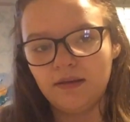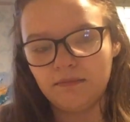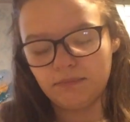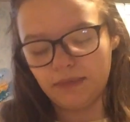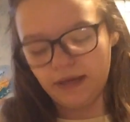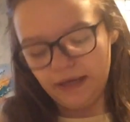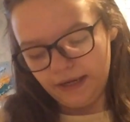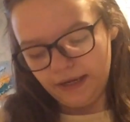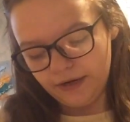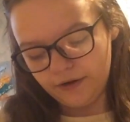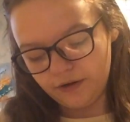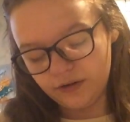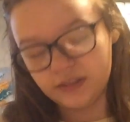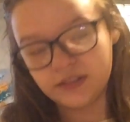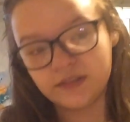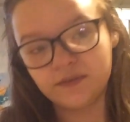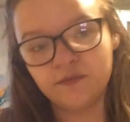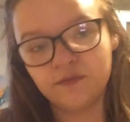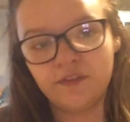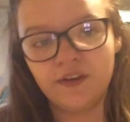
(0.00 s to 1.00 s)
My hair
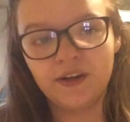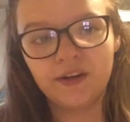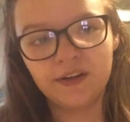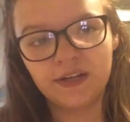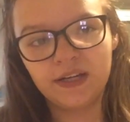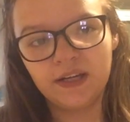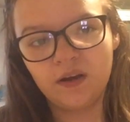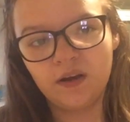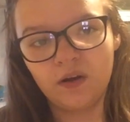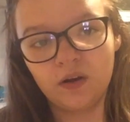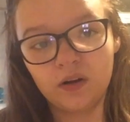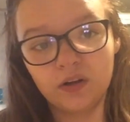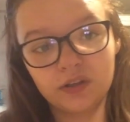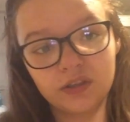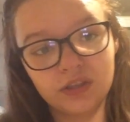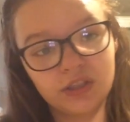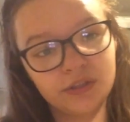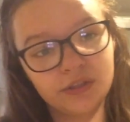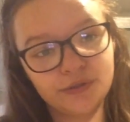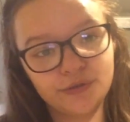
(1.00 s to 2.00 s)
is very
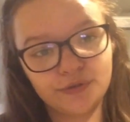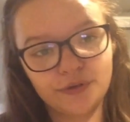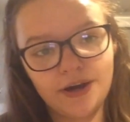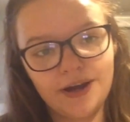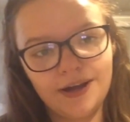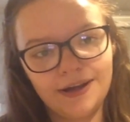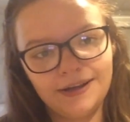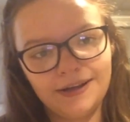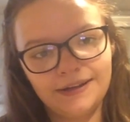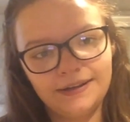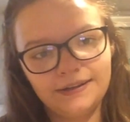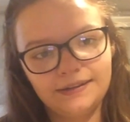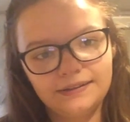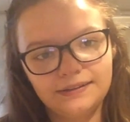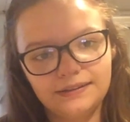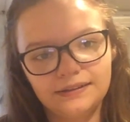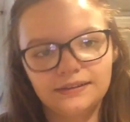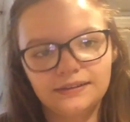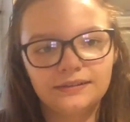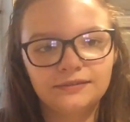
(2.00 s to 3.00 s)
hard to dry
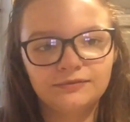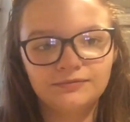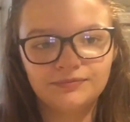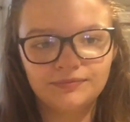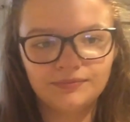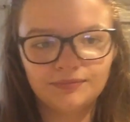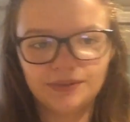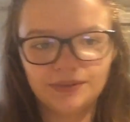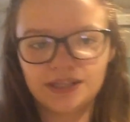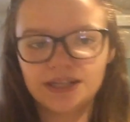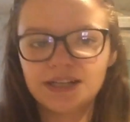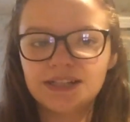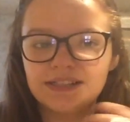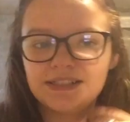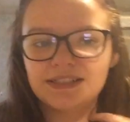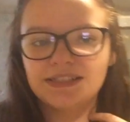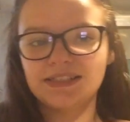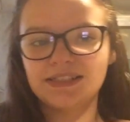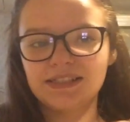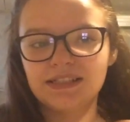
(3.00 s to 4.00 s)
because
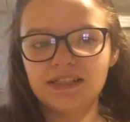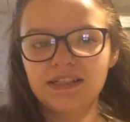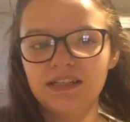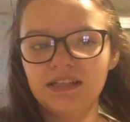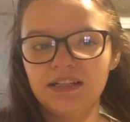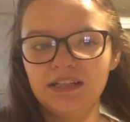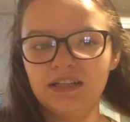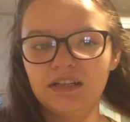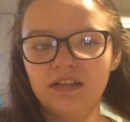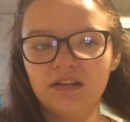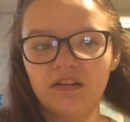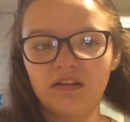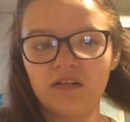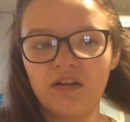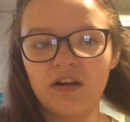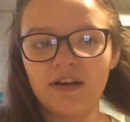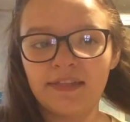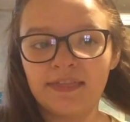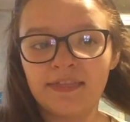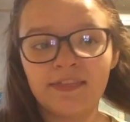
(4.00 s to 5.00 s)
it's a
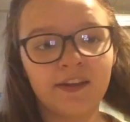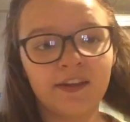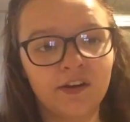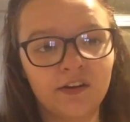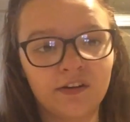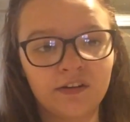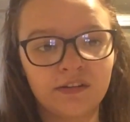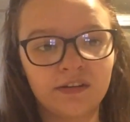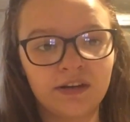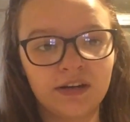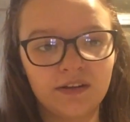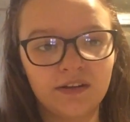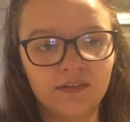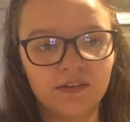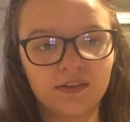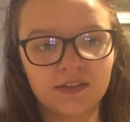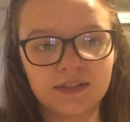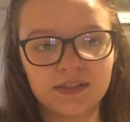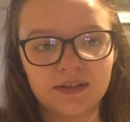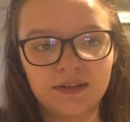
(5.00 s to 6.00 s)
lot thicker than it
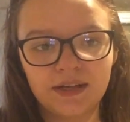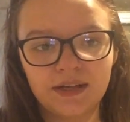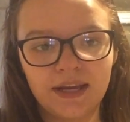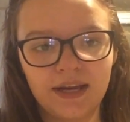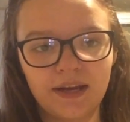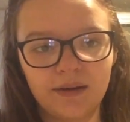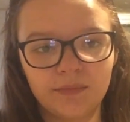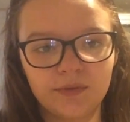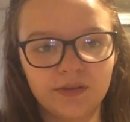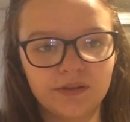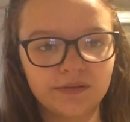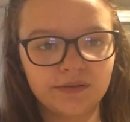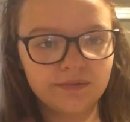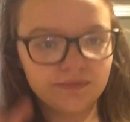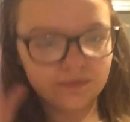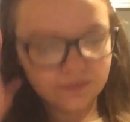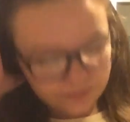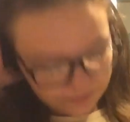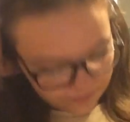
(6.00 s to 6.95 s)
looks on camera.